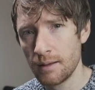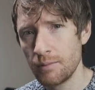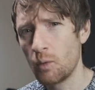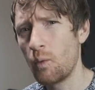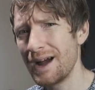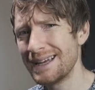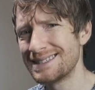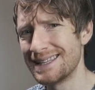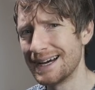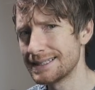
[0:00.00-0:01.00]
But why
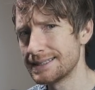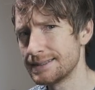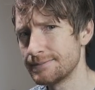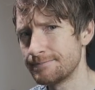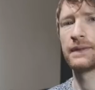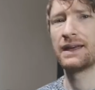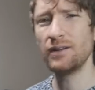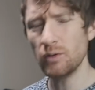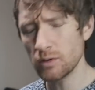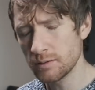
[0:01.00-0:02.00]
is that? It
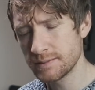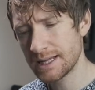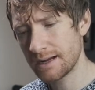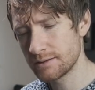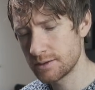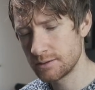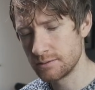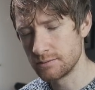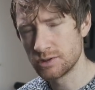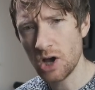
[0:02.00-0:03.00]
all comes down
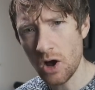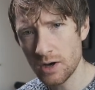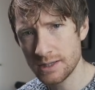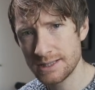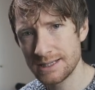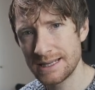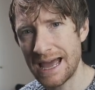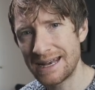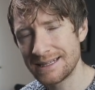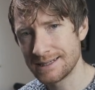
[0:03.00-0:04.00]
to targeted
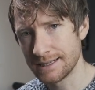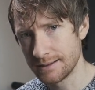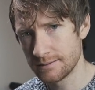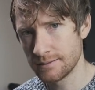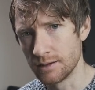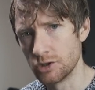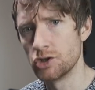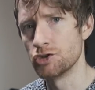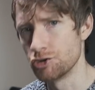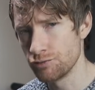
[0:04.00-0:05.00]
editing and
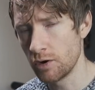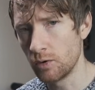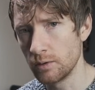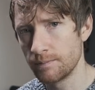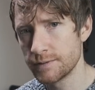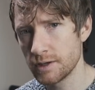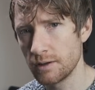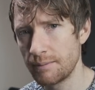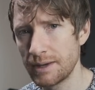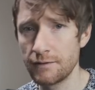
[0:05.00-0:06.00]
control. So
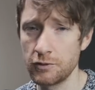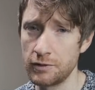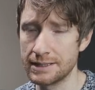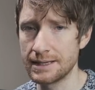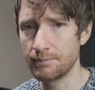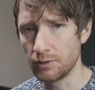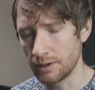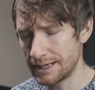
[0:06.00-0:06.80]
let me give you an example.